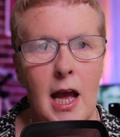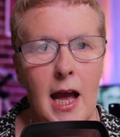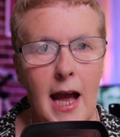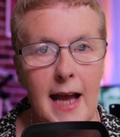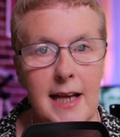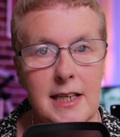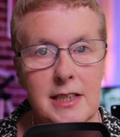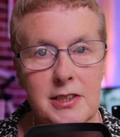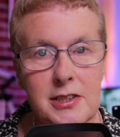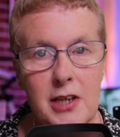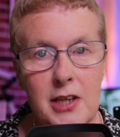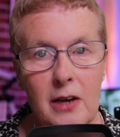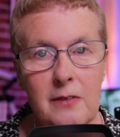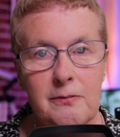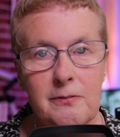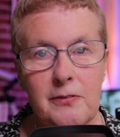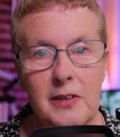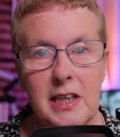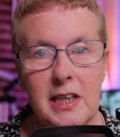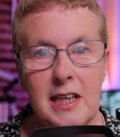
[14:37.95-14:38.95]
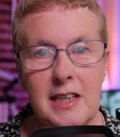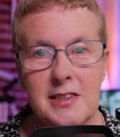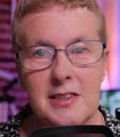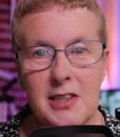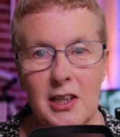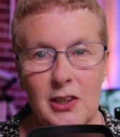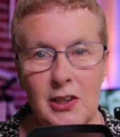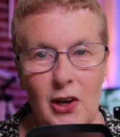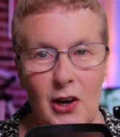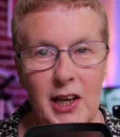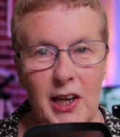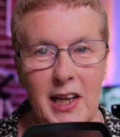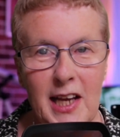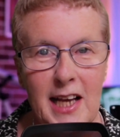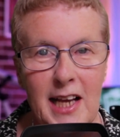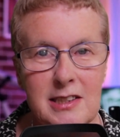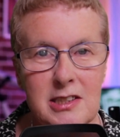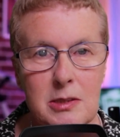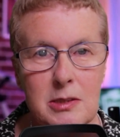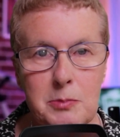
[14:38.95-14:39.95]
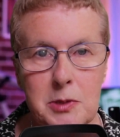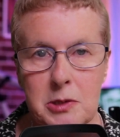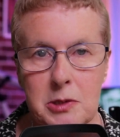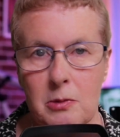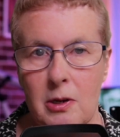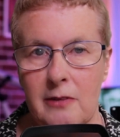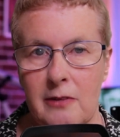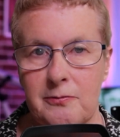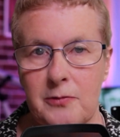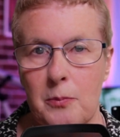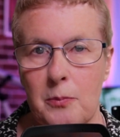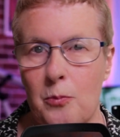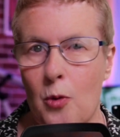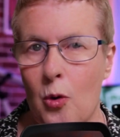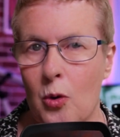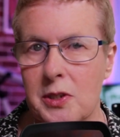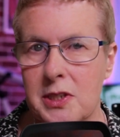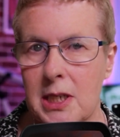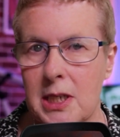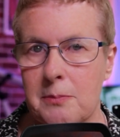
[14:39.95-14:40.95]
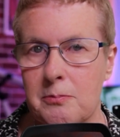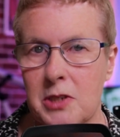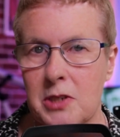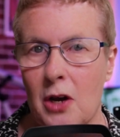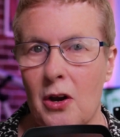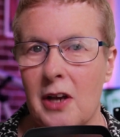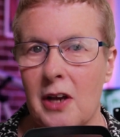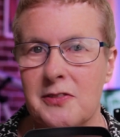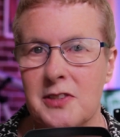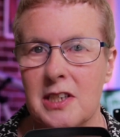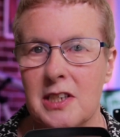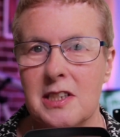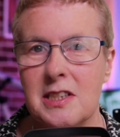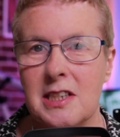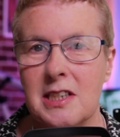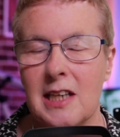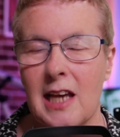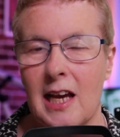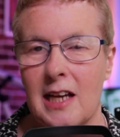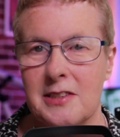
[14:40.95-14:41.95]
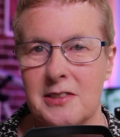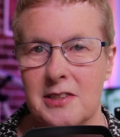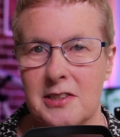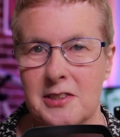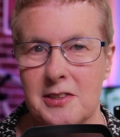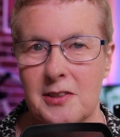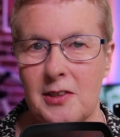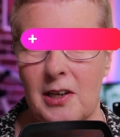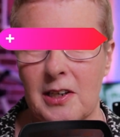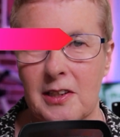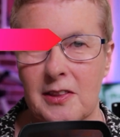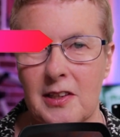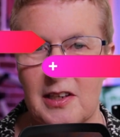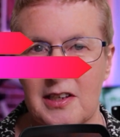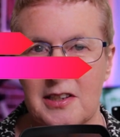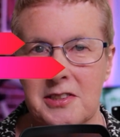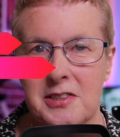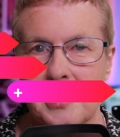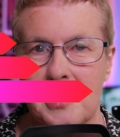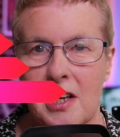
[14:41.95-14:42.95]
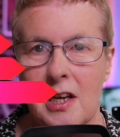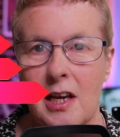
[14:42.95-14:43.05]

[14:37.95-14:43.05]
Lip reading: and don't forget to like and subscribe for more deep dives into cases like this.